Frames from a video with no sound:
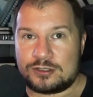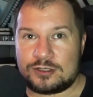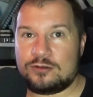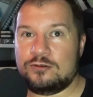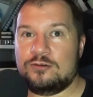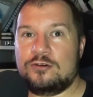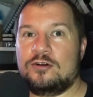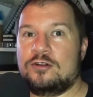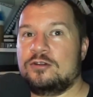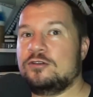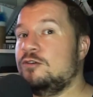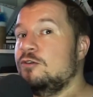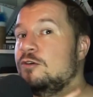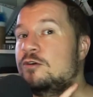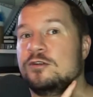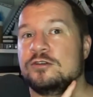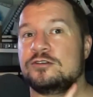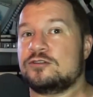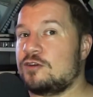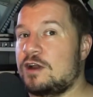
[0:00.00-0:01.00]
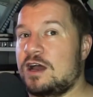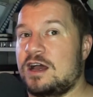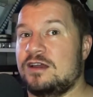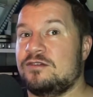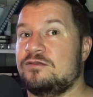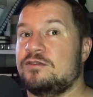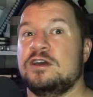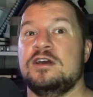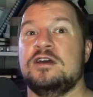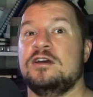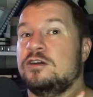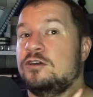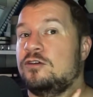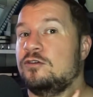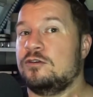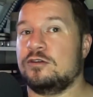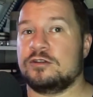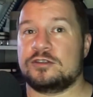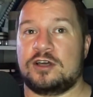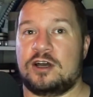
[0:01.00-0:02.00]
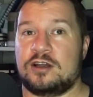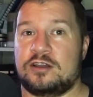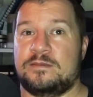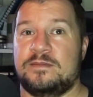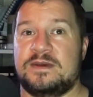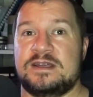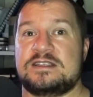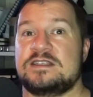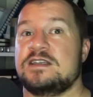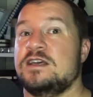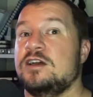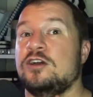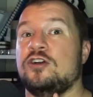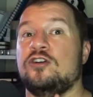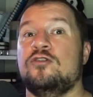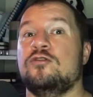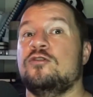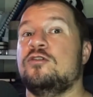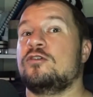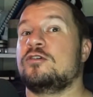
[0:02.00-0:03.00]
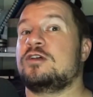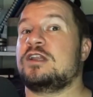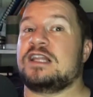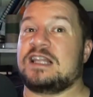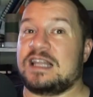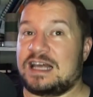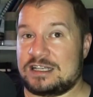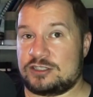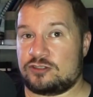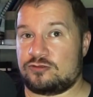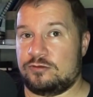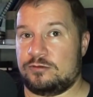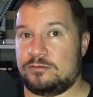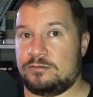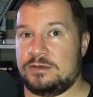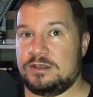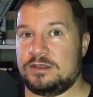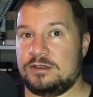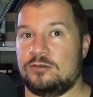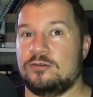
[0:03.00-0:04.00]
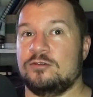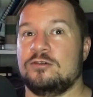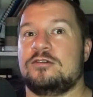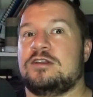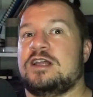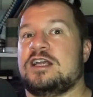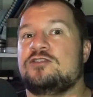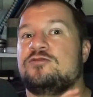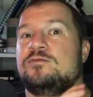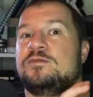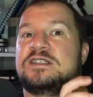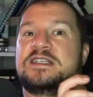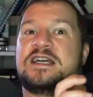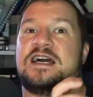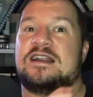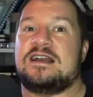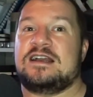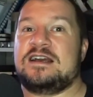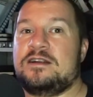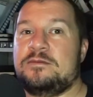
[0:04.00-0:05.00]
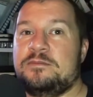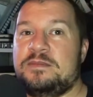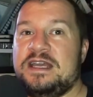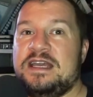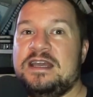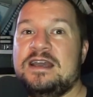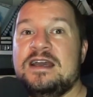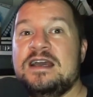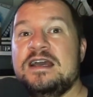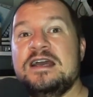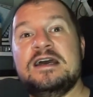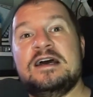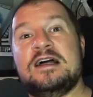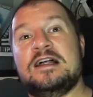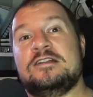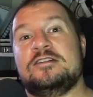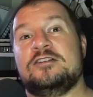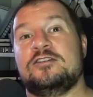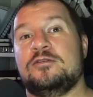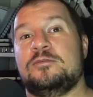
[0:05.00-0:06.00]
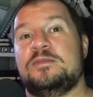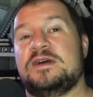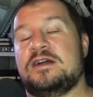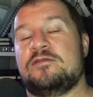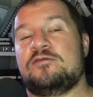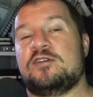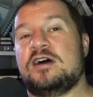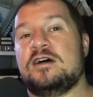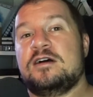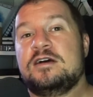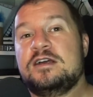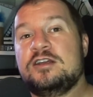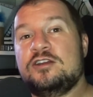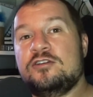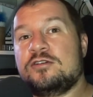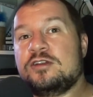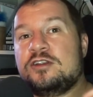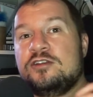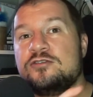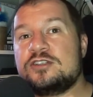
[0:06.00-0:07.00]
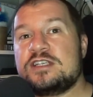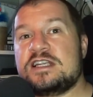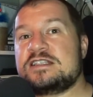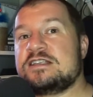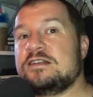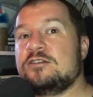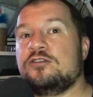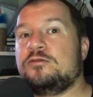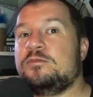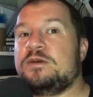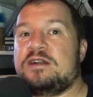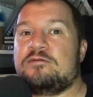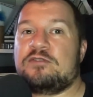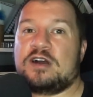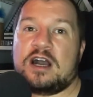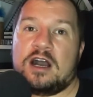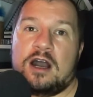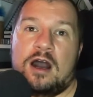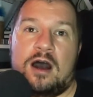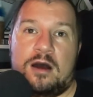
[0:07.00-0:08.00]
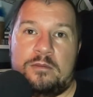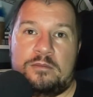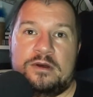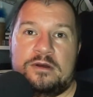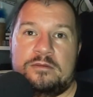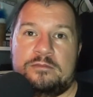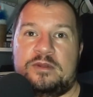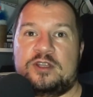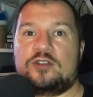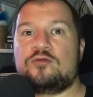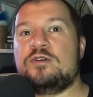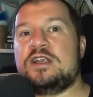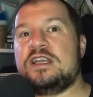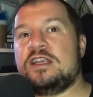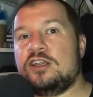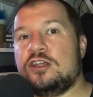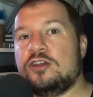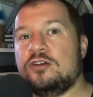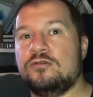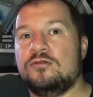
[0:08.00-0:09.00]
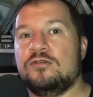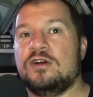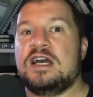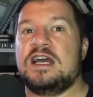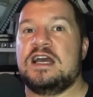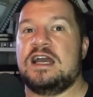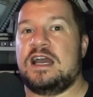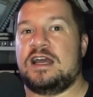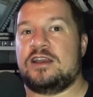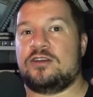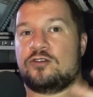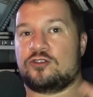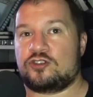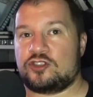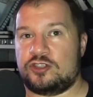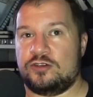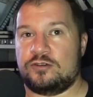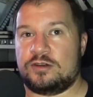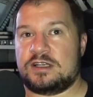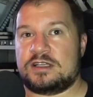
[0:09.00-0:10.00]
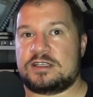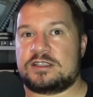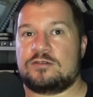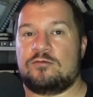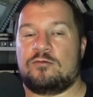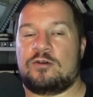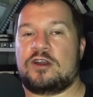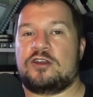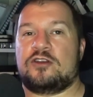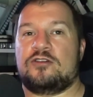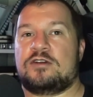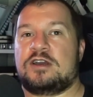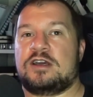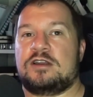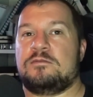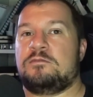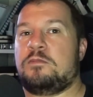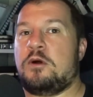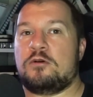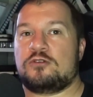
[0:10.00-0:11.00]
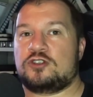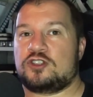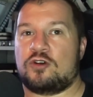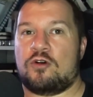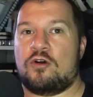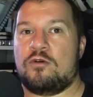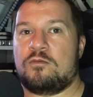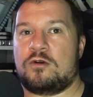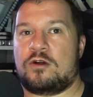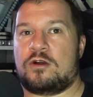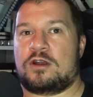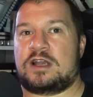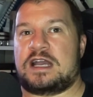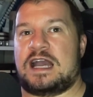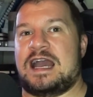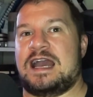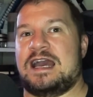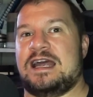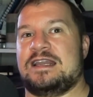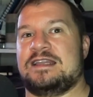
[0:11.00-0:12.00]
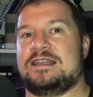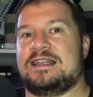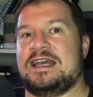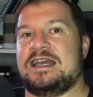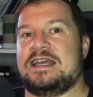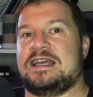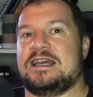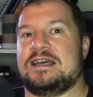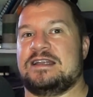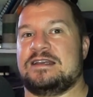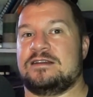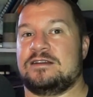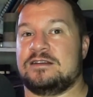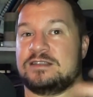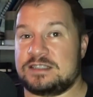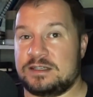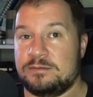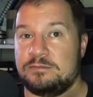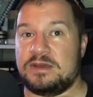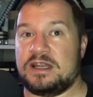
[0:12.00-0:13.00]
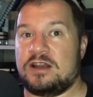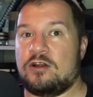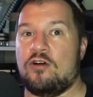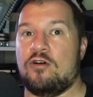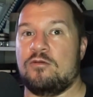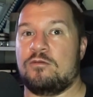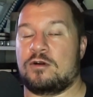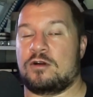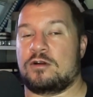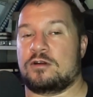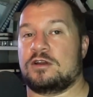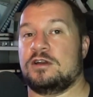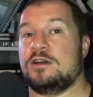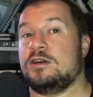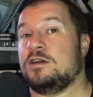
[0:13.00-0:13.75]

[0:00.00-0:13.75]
Google. Google Drive, Google Documents, Google Classroom. Google Classroom is kind of going to be a little bit of a, you can use it as a little bit of a hub between you and your students, where you can post homework and they can submit homework